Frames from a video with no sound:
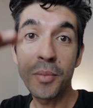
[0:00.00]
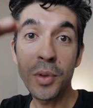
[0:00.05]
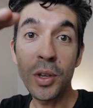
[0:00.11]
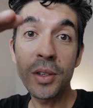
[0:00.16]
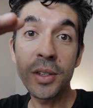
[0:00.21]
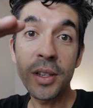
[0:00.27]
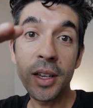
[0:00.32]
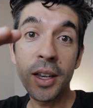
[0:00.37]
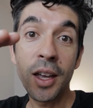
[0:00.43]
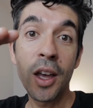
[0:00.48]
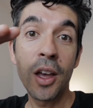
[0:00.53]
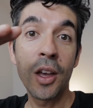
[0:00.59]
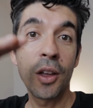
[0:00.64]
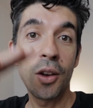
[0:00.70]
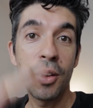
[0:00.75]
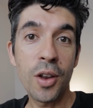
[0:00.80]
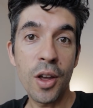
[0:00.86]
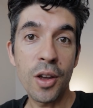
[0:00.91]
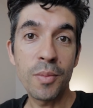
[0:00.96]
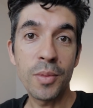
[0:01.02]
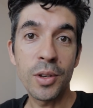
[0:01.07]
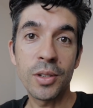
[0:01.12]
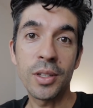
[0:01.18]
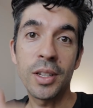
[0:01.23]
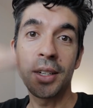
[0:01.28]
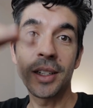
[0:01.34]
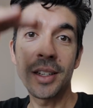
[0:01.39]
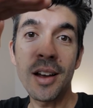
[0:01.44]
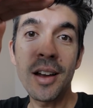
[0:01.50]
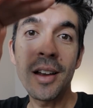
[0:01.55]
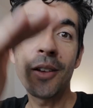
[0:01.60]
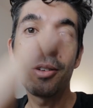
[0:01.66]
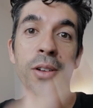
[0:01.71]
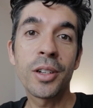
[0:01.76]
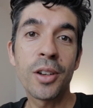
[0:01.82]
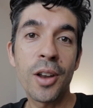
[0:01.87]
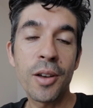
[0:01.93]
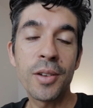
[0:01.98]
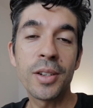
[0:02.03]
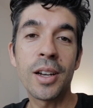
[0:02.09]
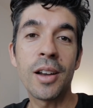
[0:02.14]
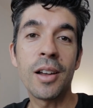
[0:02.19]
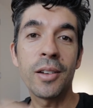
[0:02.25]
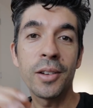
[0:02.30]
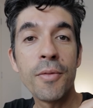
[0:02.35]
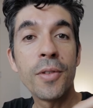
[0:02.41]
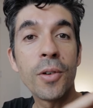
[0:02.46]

Music, no music, dialogue, no dialogue.